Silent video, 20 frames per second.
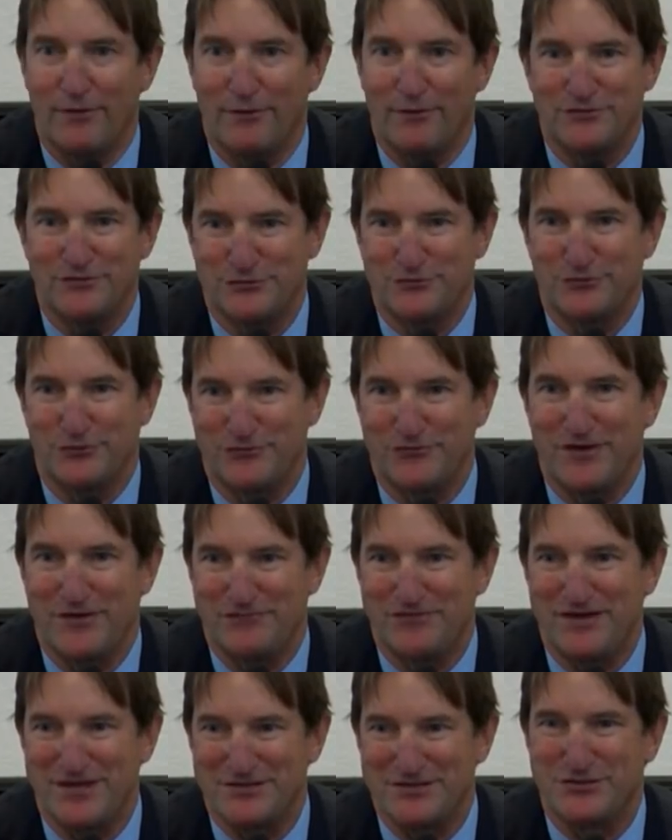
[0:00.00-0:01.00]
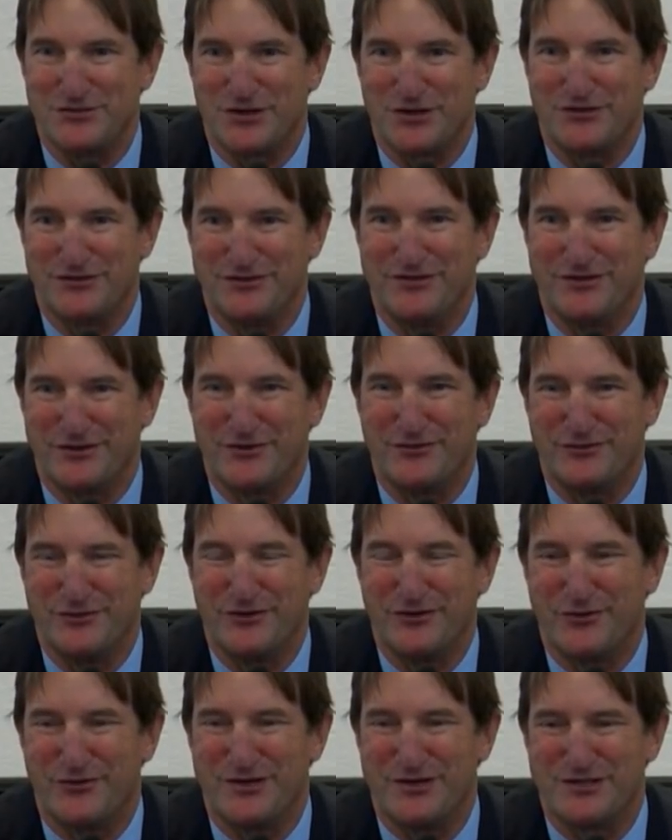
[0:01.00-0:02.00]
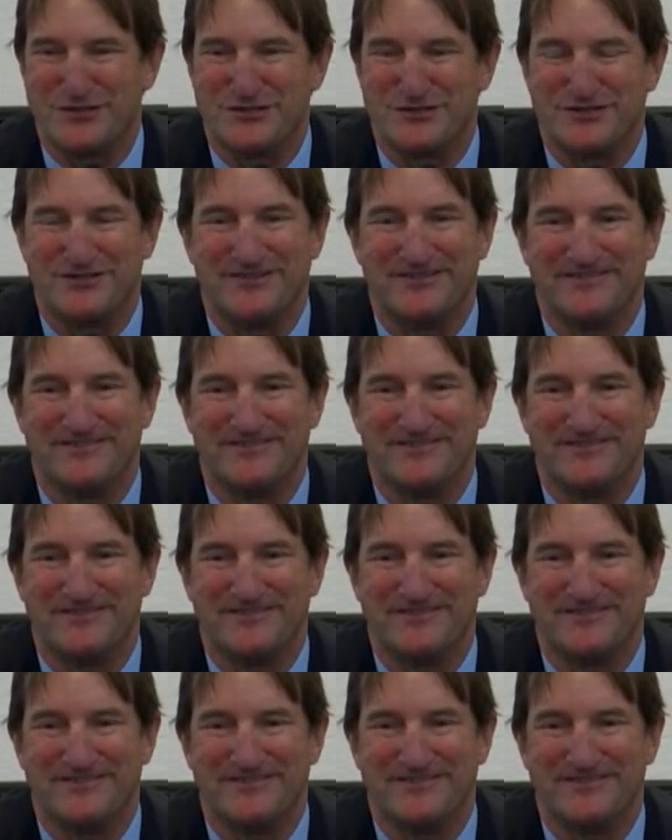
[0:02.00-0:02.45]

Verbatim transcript: was just, if that's the, the, the question.